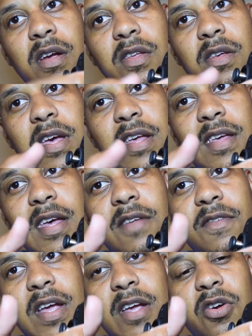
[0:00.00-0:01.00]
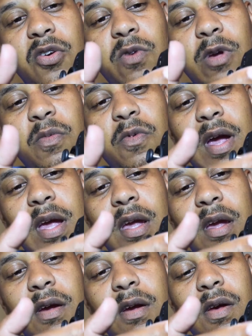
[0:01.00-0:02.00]
You got kind of like a grip right
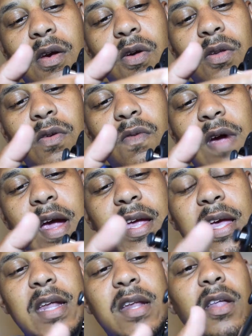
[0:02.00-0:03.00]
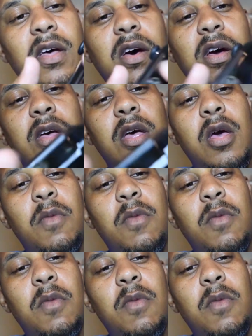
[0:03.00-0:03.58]
here on the right analog.